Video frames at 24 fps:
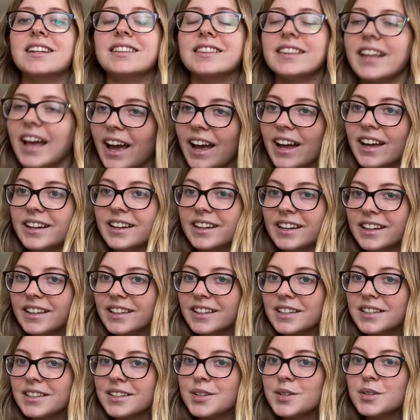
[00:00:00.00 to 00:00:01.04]
that
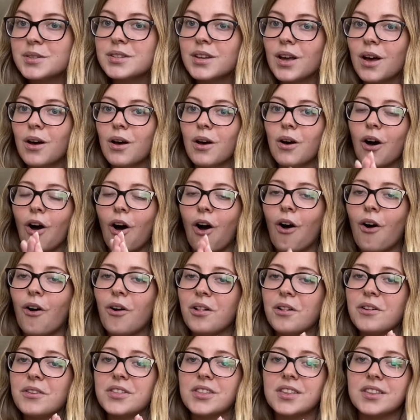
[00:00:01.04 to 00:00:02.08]
is all
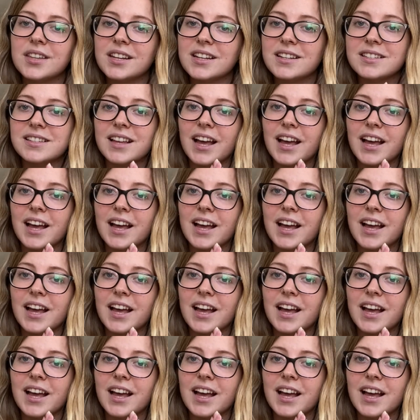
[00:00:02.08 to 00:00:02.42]
of the things